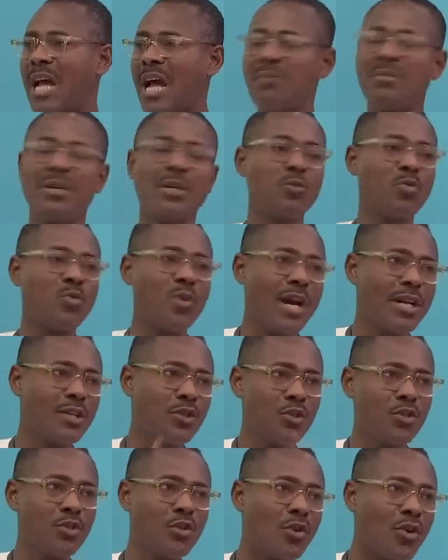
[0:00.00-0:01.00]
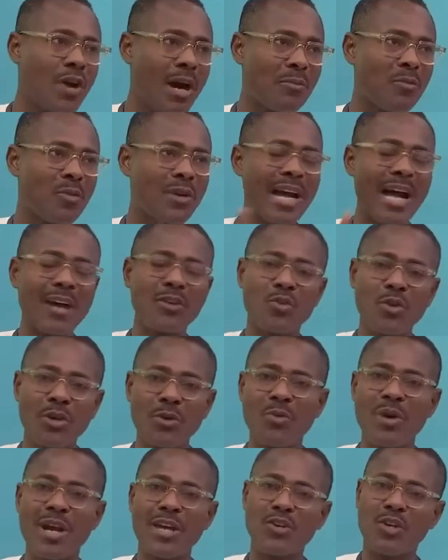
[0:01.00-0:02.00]
I mean, when you grow up without
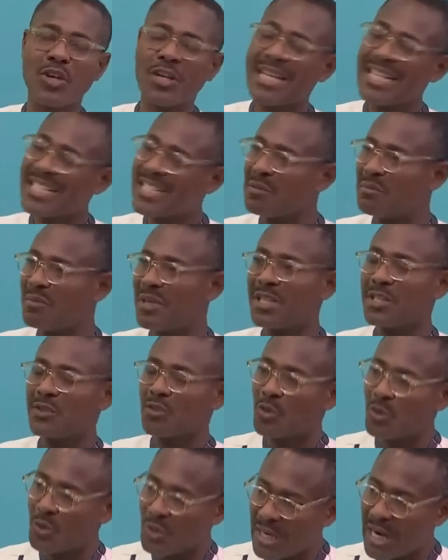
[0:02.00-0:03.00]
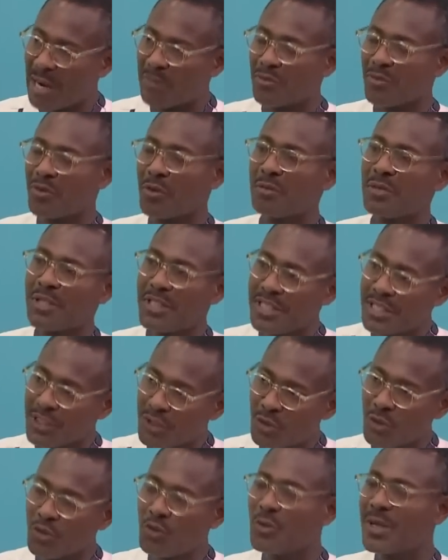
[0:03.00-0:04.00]
knowing where your next meal is going to come from, it
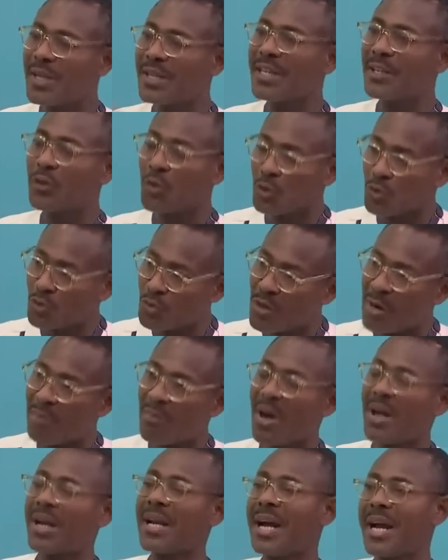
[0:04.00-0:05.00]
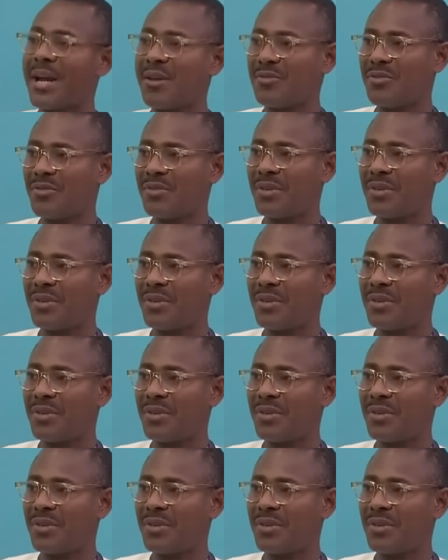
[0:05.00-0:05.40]
teaches you a thing or two about life.